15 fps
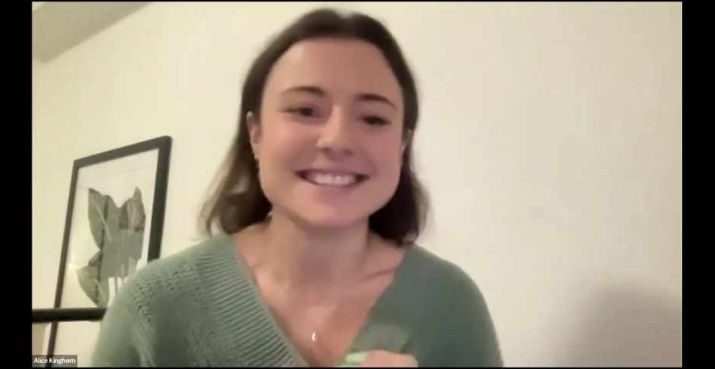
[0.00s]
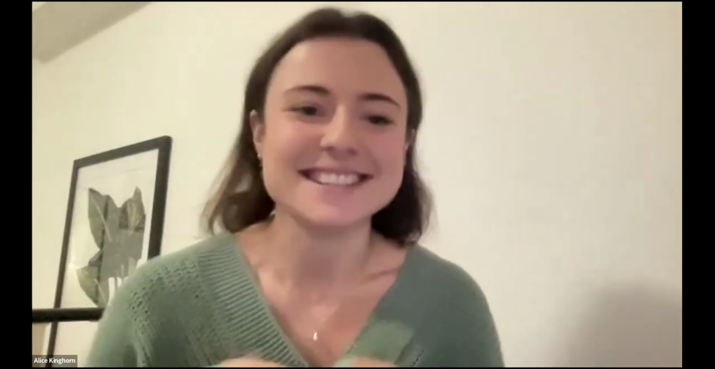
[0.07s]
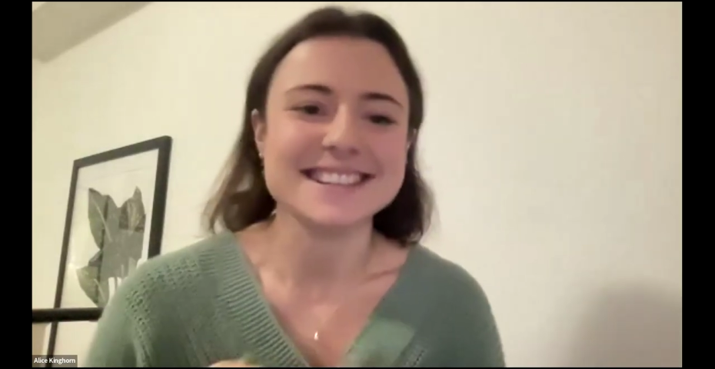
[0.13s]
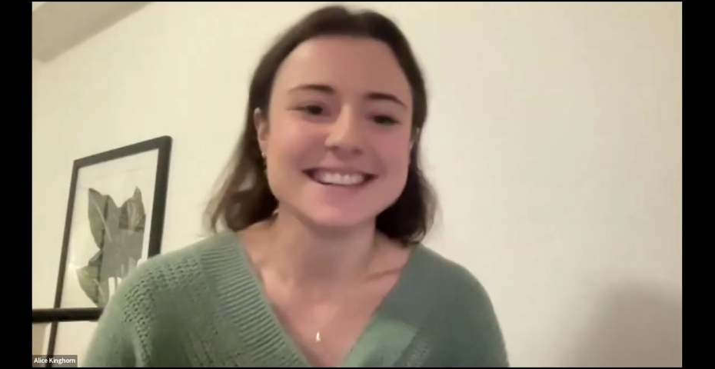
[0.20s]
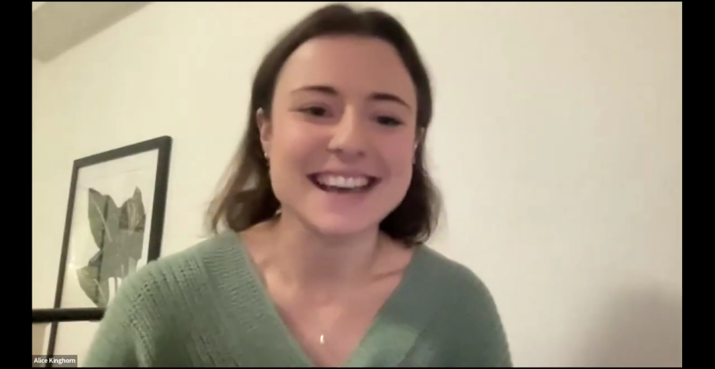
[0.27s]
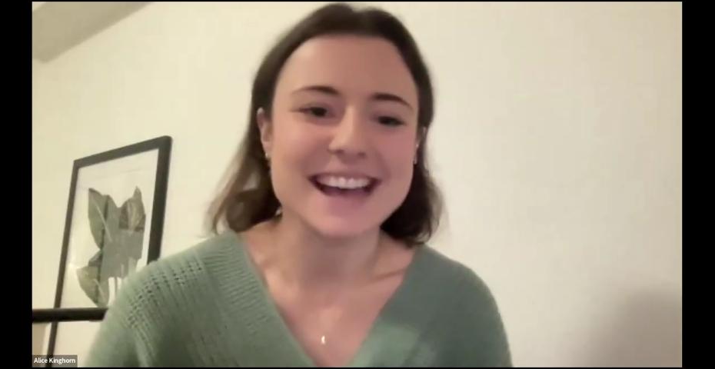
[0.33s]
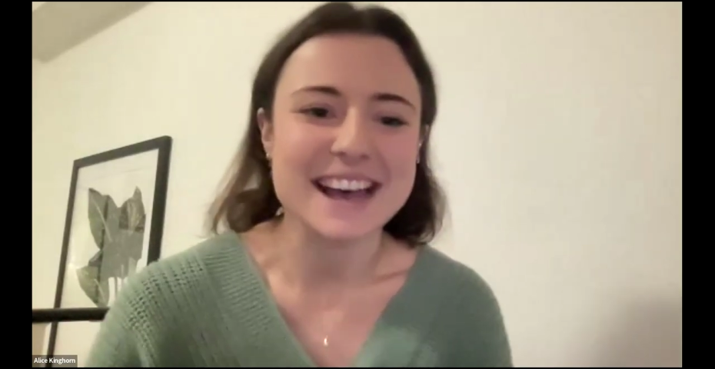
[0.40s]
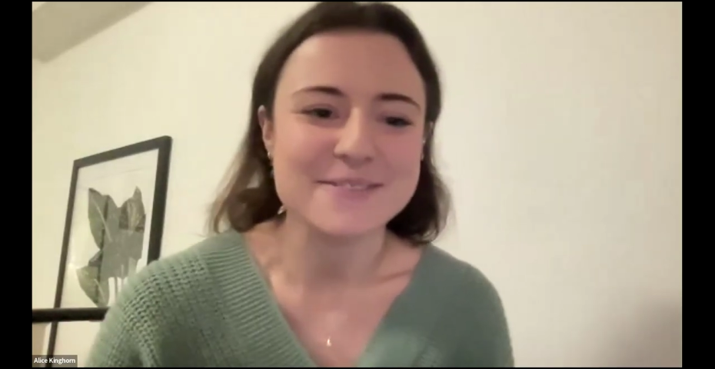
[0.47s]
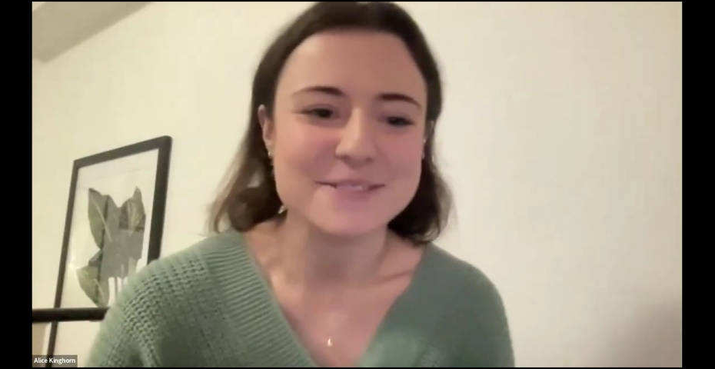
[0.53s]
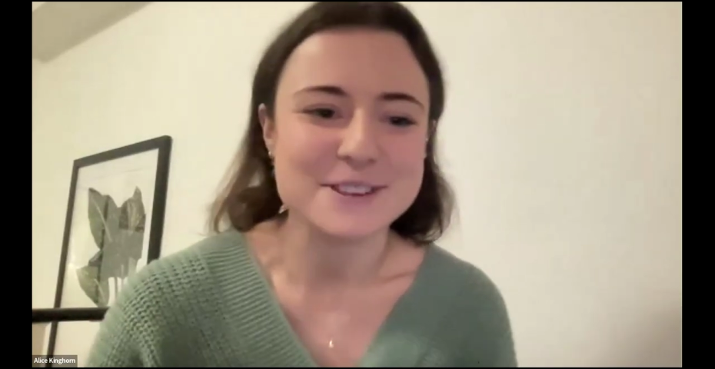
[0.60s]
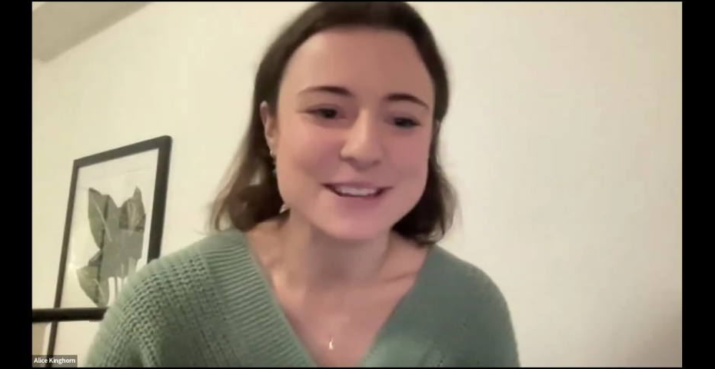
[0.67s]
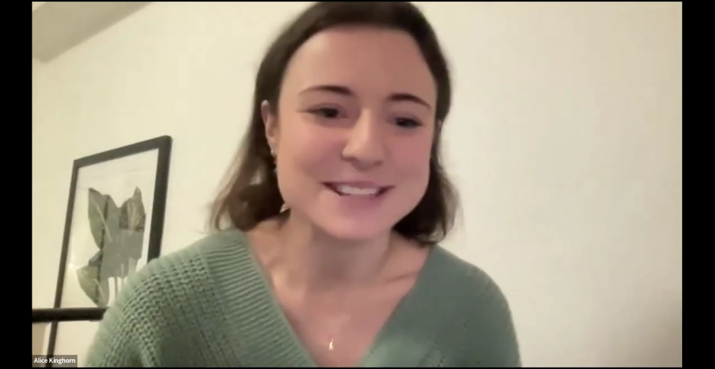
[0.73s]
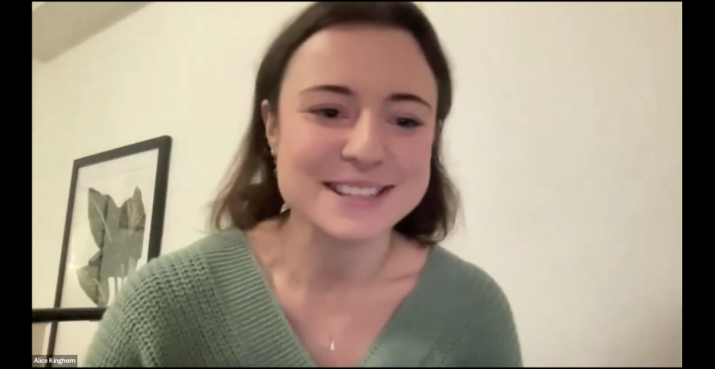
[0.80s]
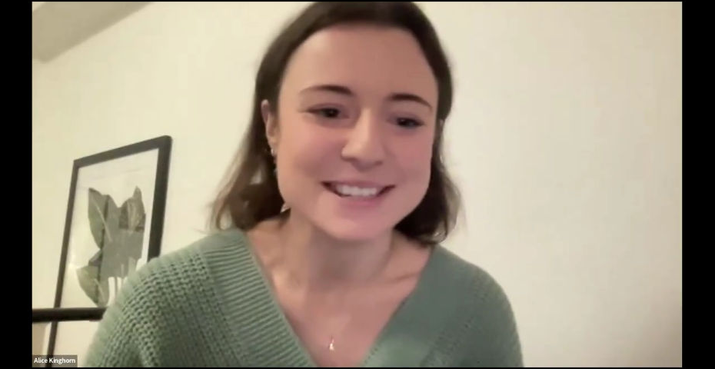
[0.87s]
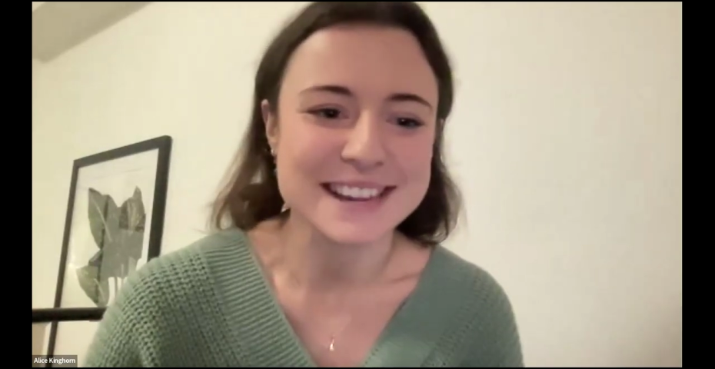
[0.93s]
to have you
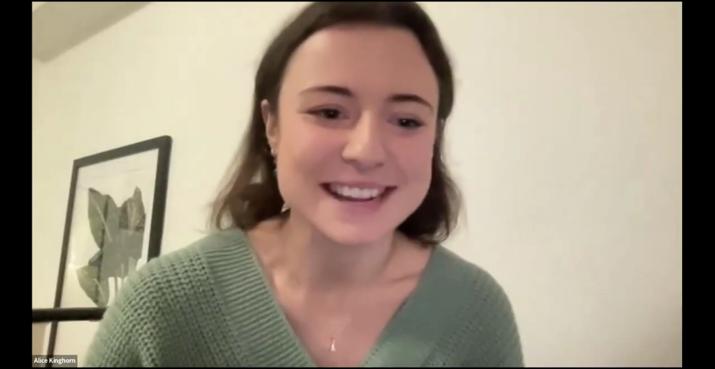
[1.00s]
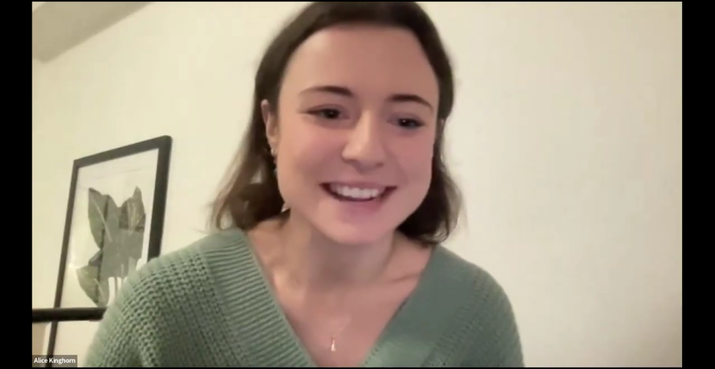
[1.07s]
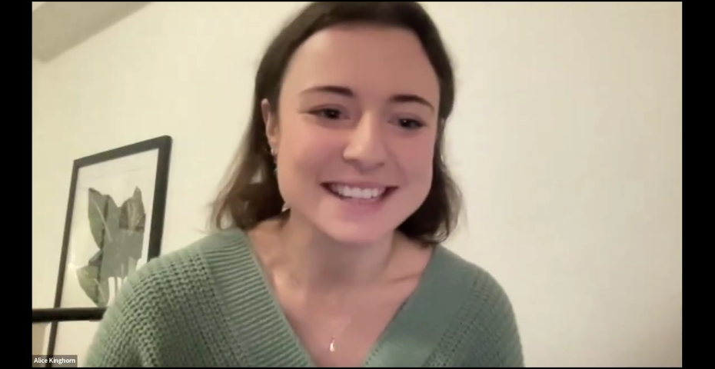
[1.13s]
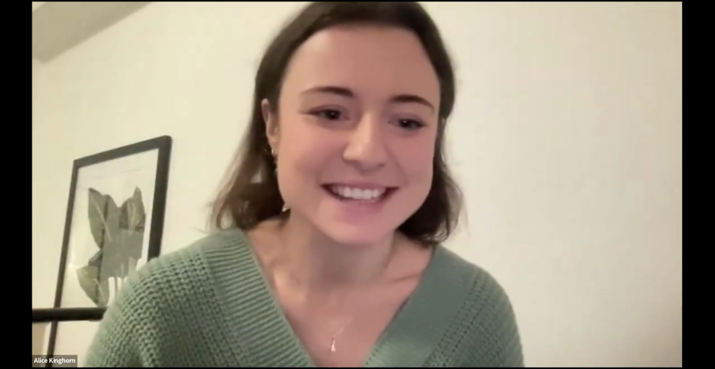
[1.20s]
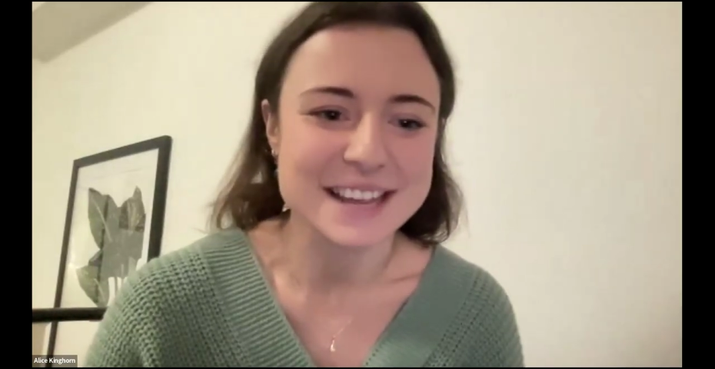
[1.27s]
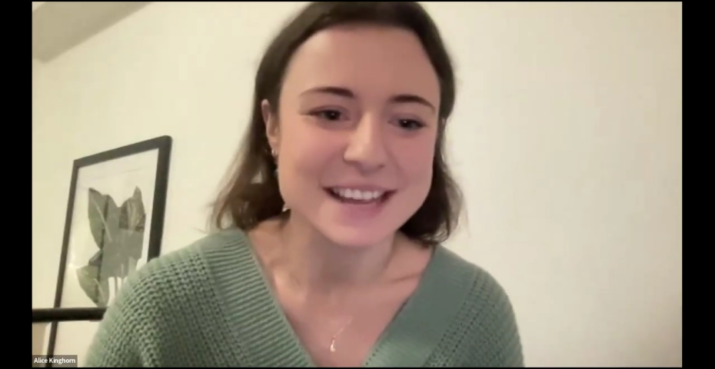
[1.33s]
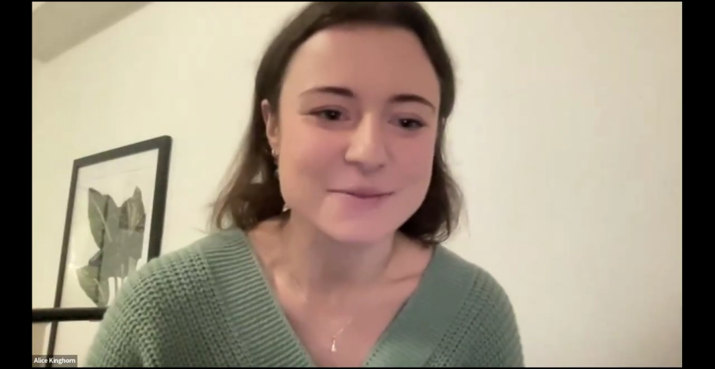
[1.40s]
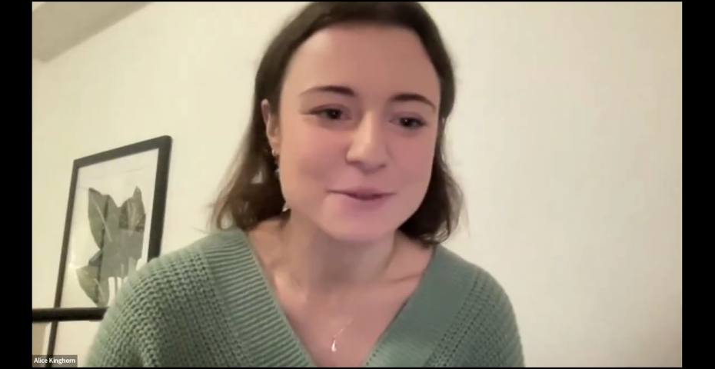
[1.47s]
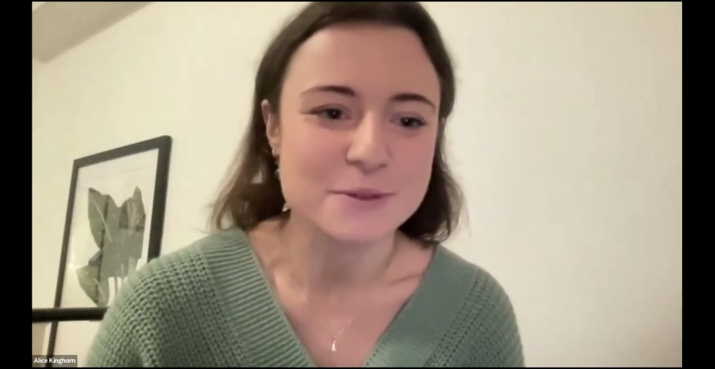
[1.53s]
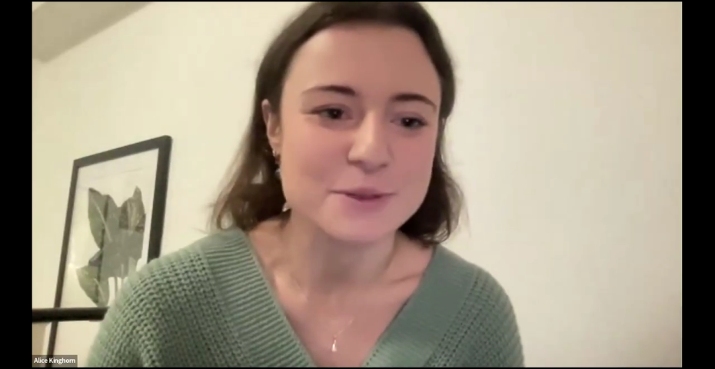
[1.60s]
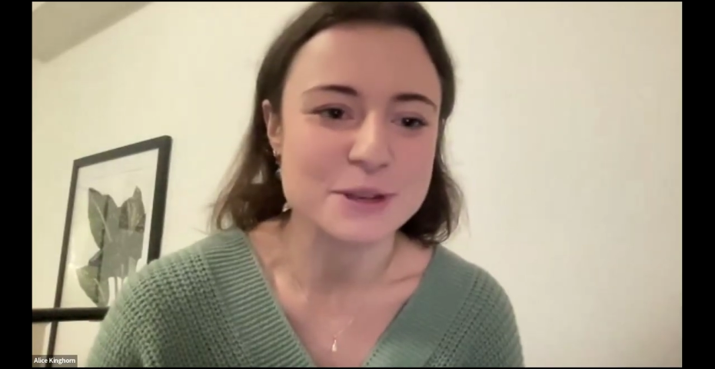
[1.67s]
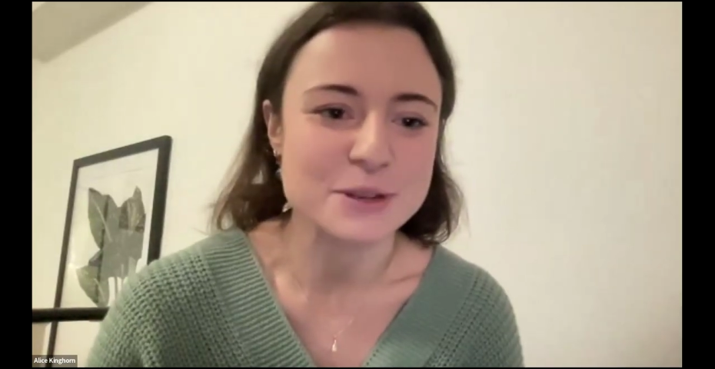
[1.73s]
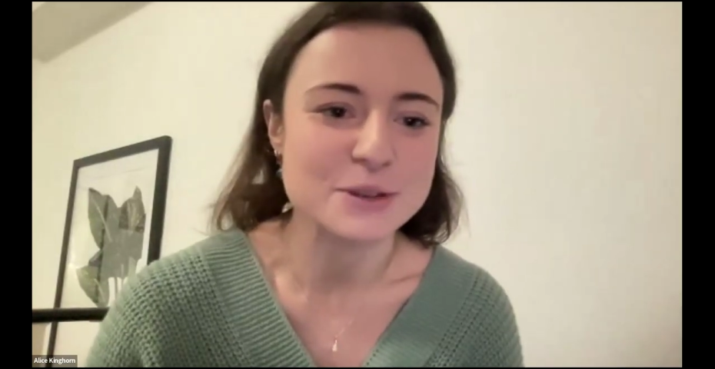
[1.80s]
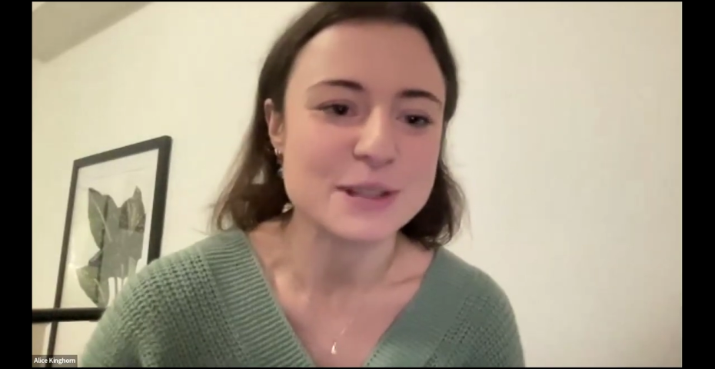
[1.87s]
here tonight and to hear from you.